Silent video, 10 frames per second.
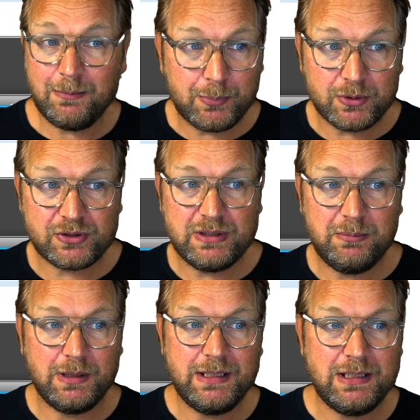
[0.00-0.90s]
personally
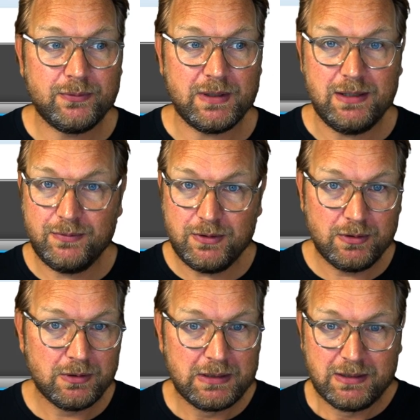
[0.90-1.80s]
believe if
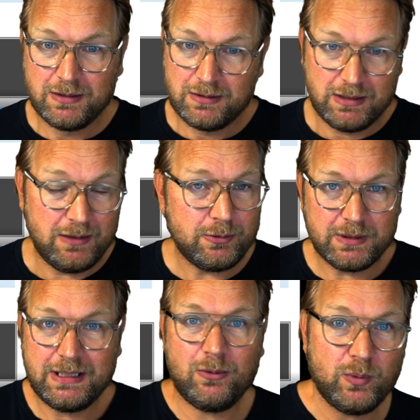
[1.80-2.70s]
you if you want
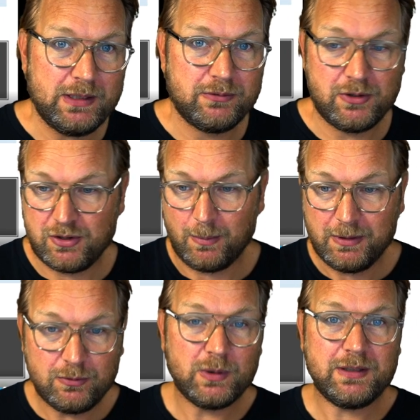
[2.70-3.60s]
to get rid of your job,
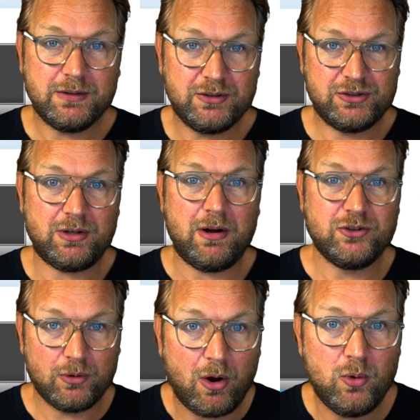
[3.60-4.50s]
if you want to start
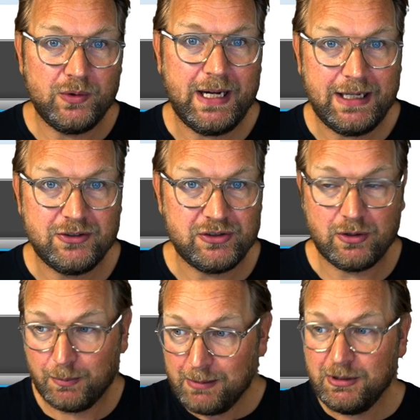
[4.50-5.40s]
your own agency,
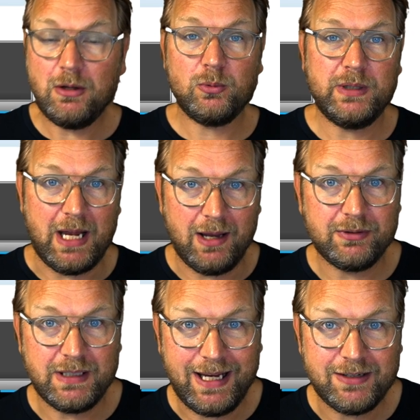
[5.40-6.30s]
or maybe you already have
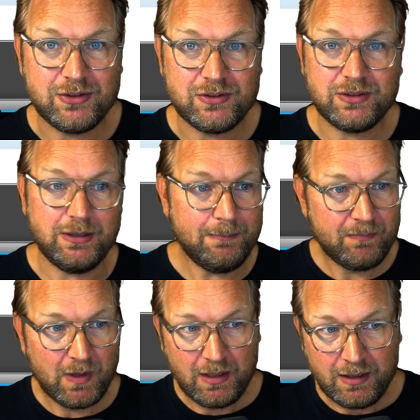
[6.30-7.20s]
an agency,
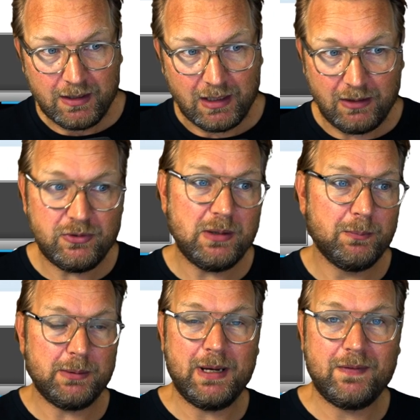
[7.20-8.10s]
if you
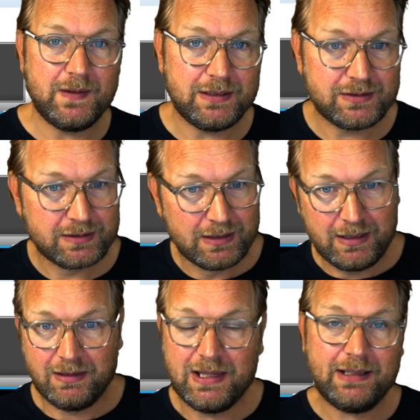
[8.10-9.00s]
implement this,
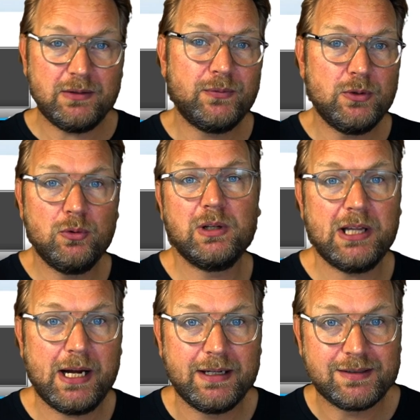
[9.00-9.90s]
land a few
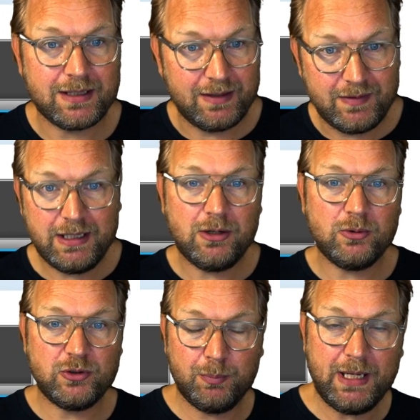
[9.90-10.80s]
clients and they're going
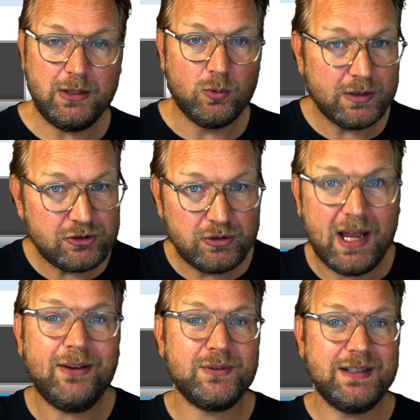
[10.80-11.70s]
to pay. Once you
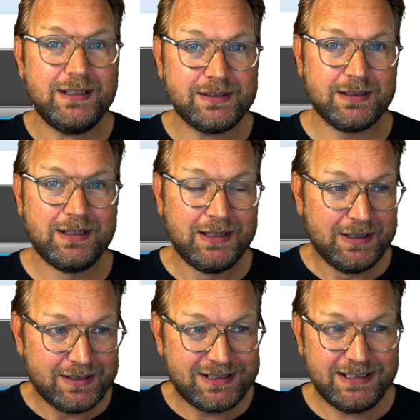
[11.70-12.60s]
have this
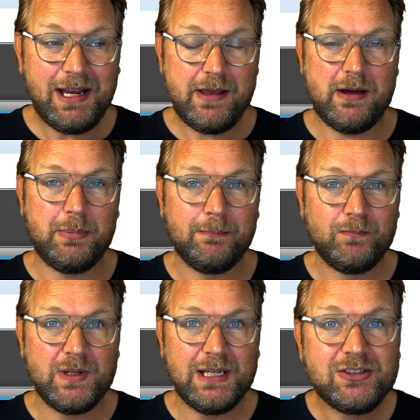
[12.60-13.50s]
set up,
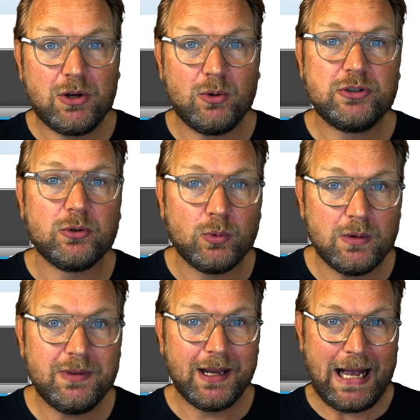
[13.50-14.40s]
it's going to
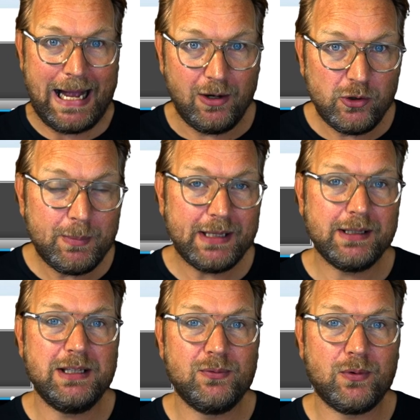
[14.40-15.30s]
run
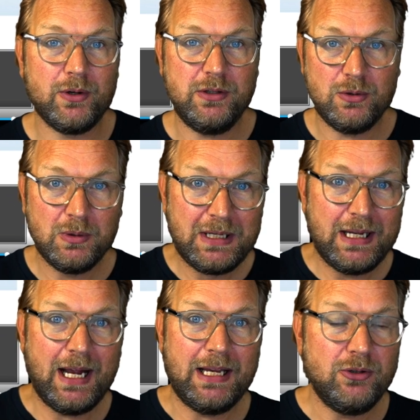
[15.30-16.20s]
automatically for you
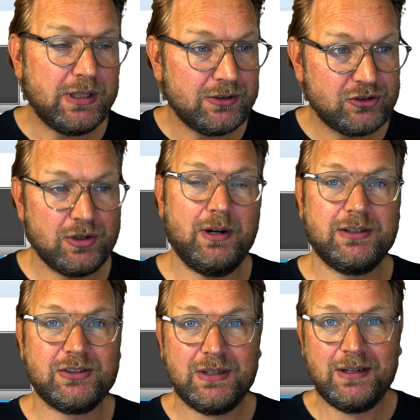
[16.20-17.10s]
and you can
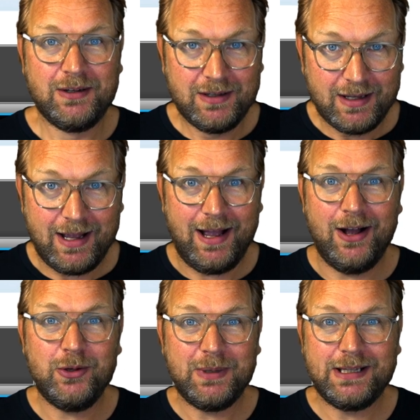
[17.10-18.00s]
charge
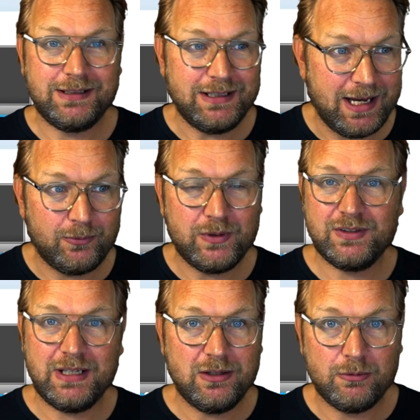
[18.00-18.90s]
automatically every
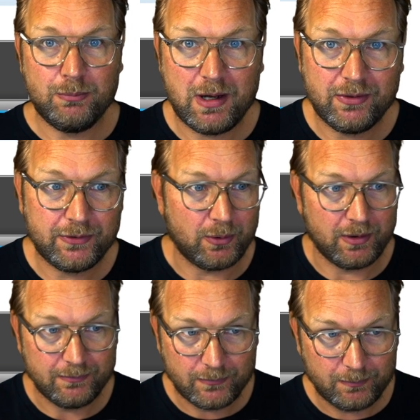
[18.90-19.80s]
single month
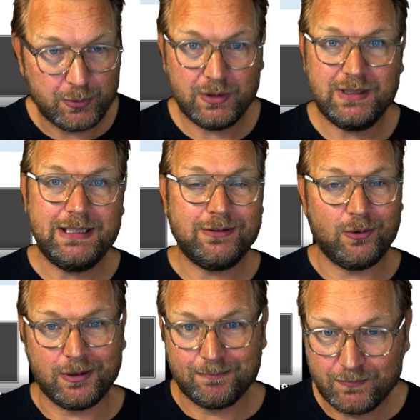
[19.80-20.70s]
or per lead
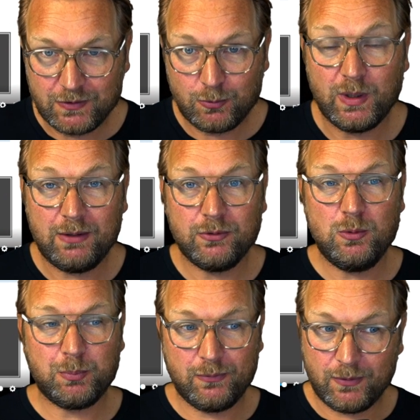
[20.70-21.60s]
or whatever you
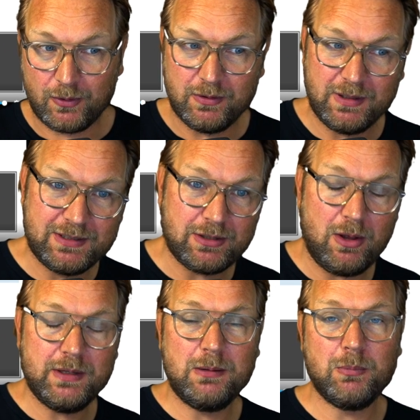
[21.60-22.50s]
prefer. It's
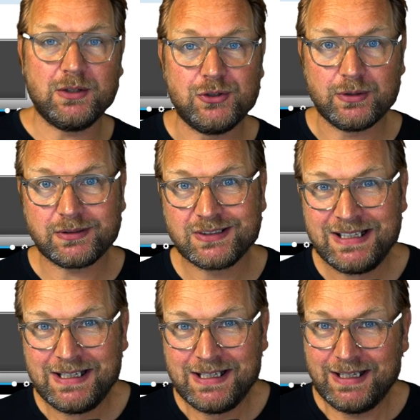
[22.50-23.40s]
all in the modules.
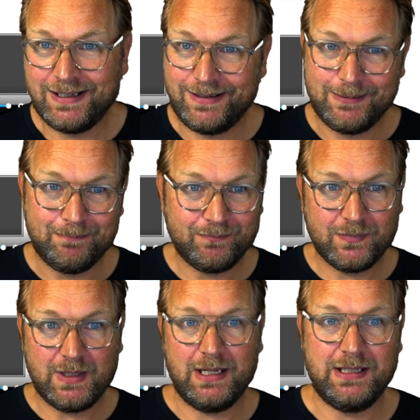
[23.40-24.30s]
Um,
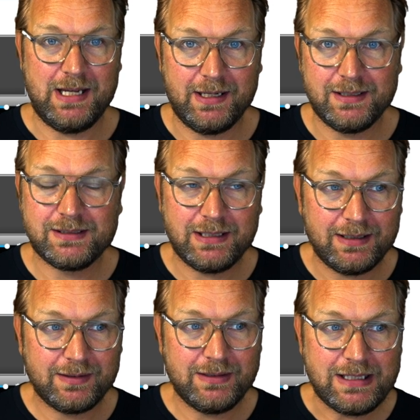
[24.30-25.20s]
and yeah, it's
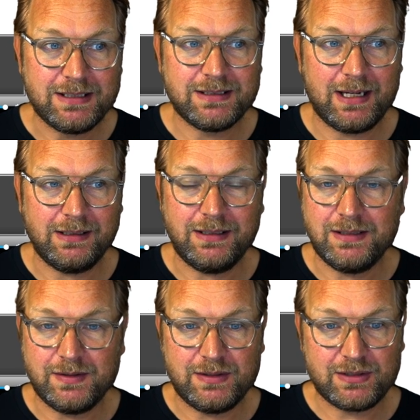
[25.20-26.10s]
that it's that
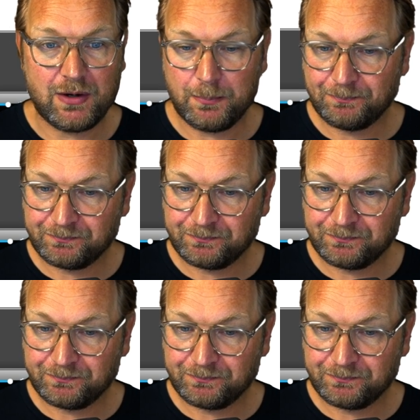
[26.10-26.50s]
easy. So